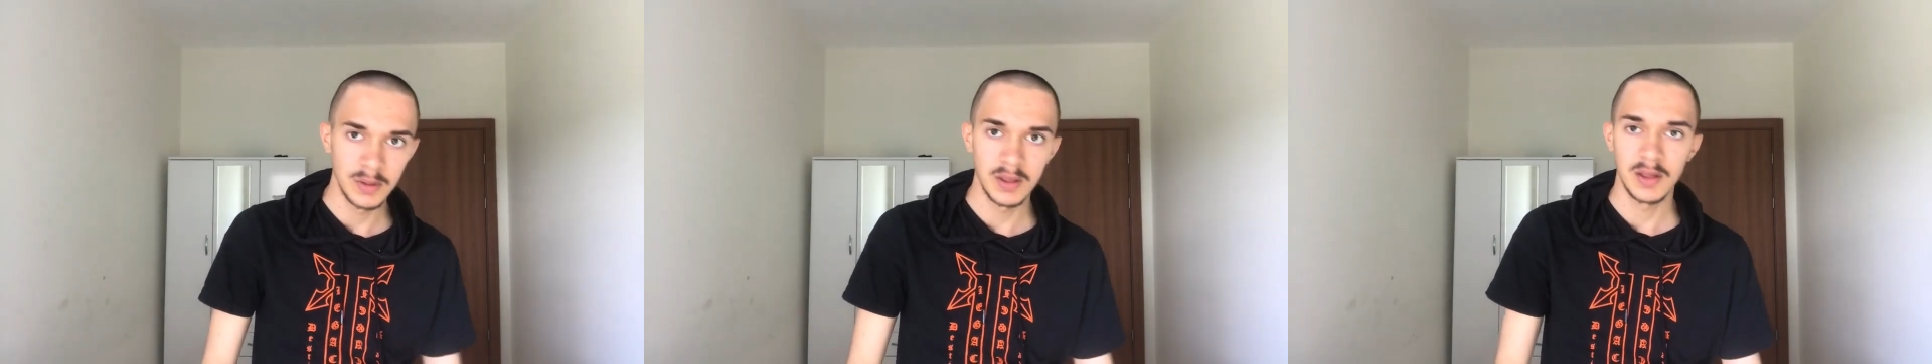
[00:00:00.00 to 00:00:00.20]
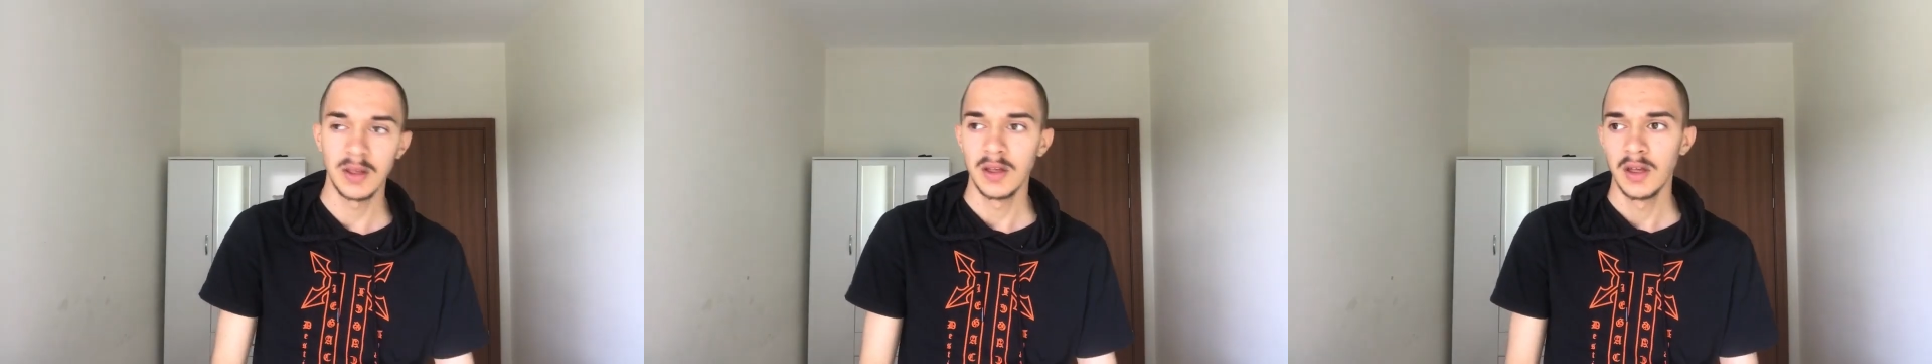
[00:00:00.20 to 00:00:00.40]

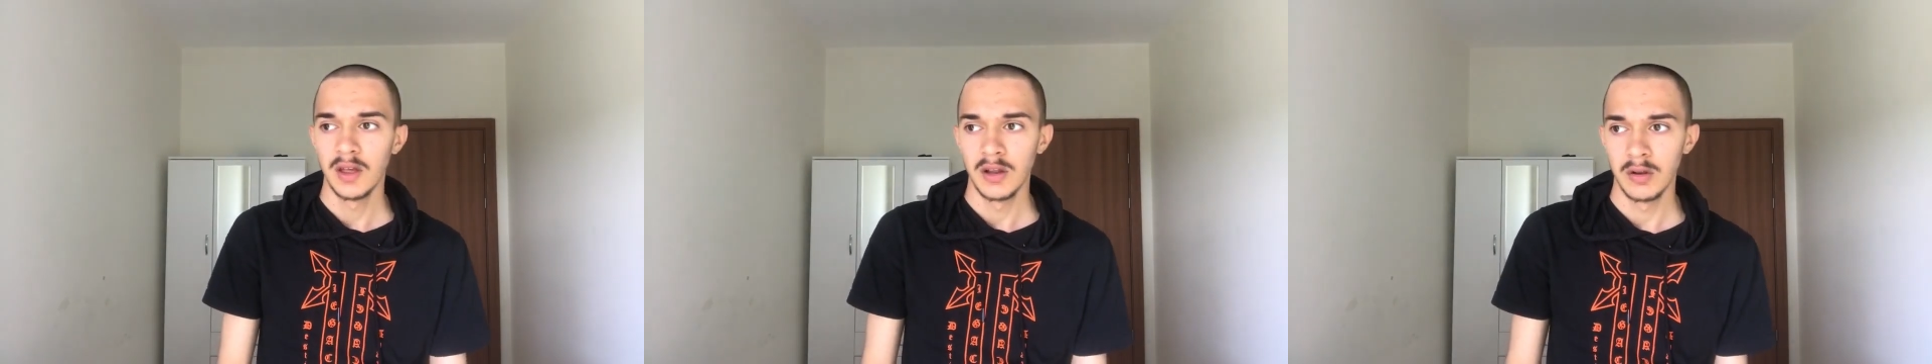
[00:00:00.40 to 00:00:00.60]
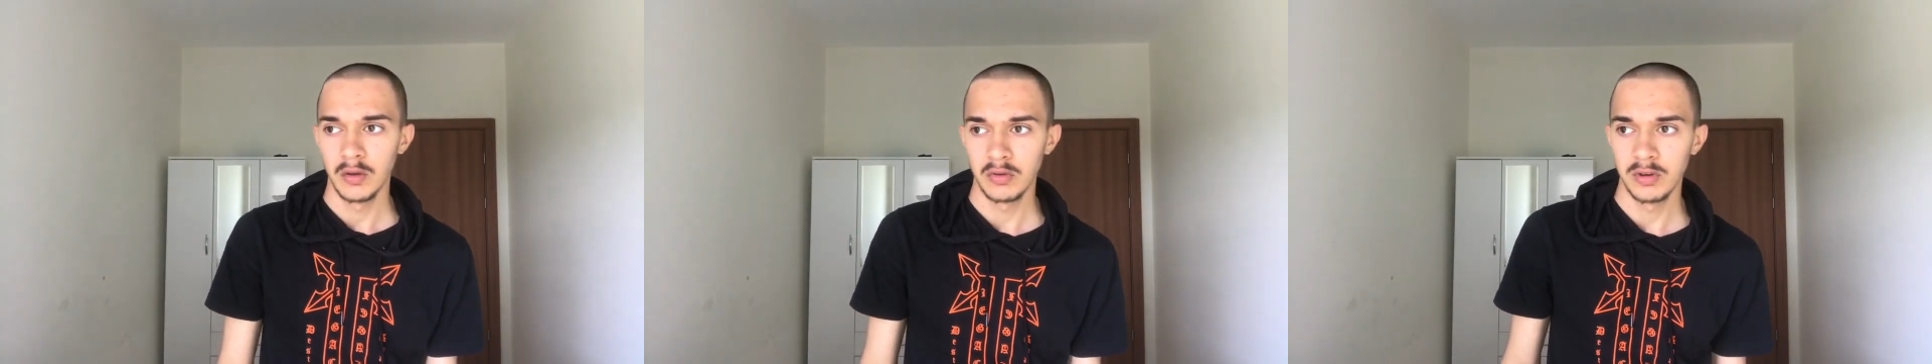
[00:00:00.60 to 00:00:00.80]
be
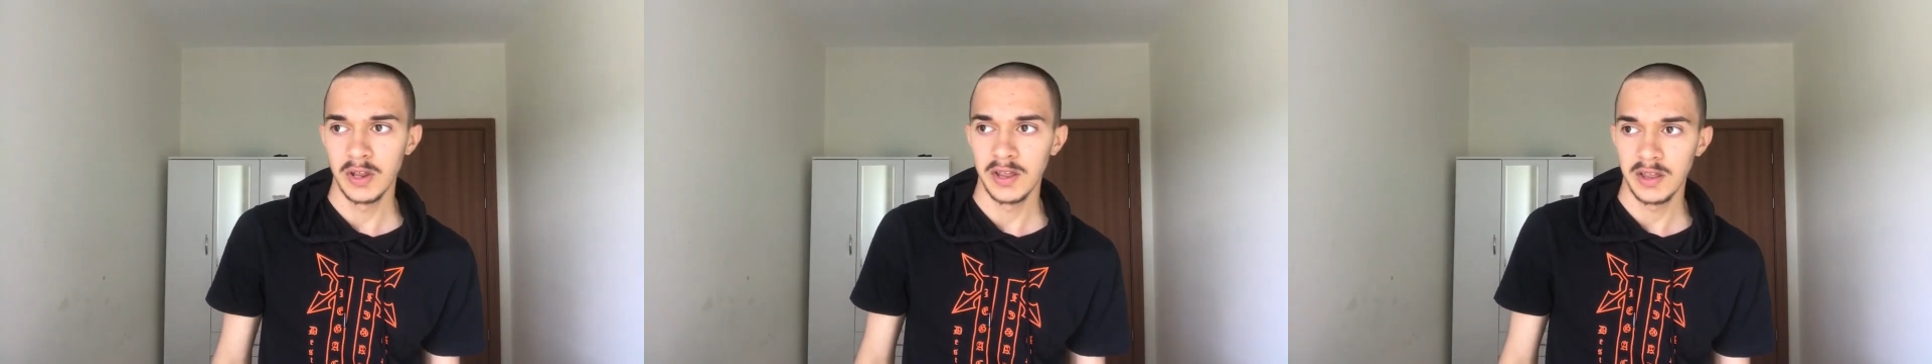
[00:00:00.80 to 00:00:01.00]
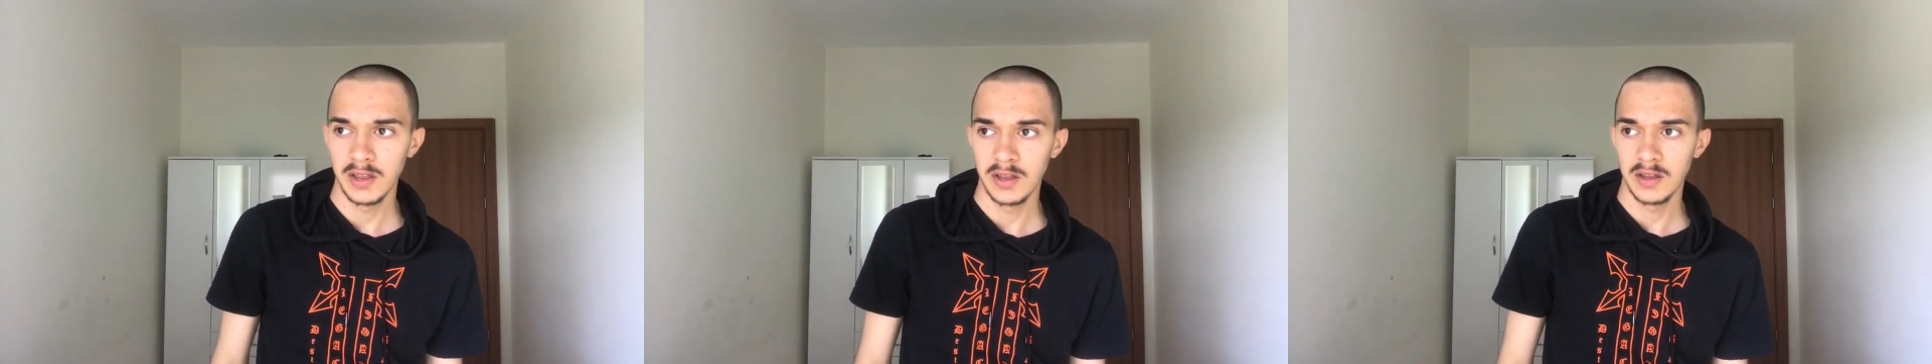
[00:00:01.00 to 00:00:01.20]
looks
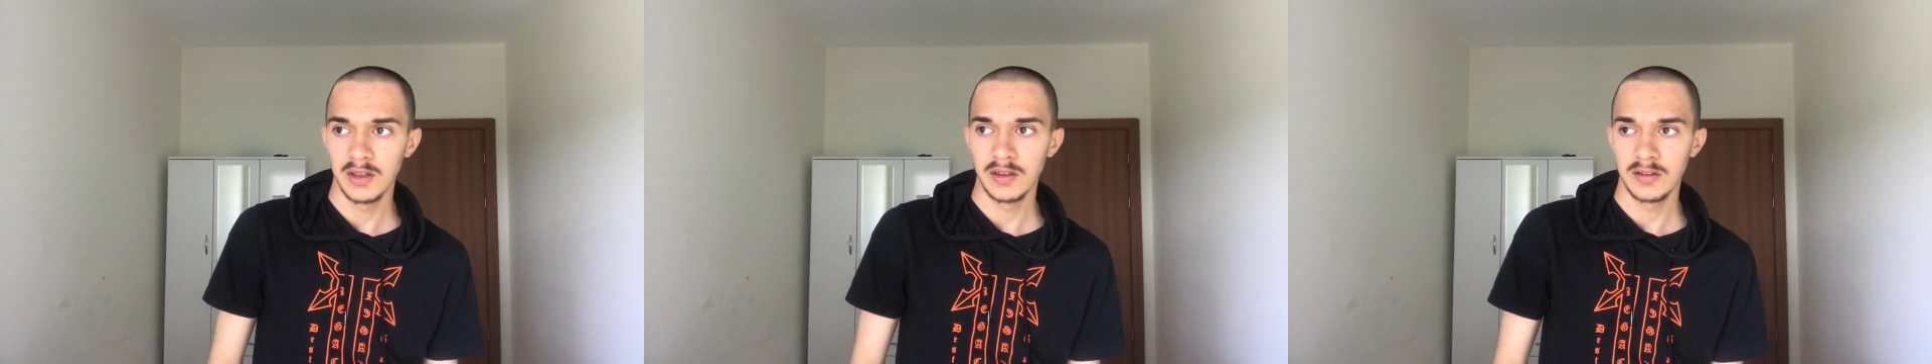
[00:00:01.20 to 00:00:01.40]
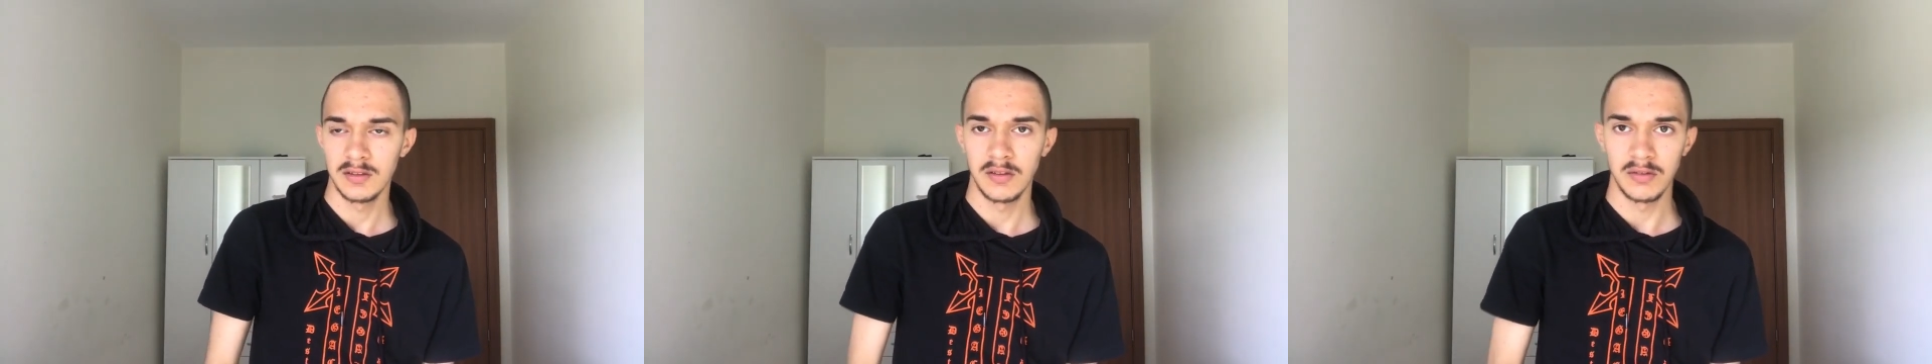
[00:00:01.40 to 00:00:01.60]
like
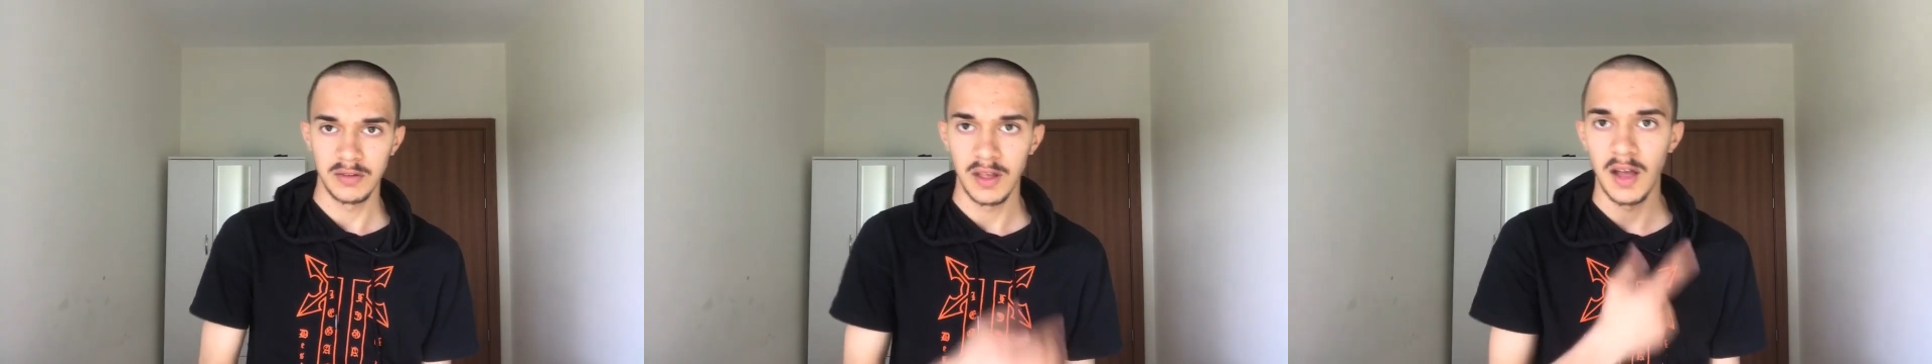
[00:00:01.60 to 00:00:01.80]
this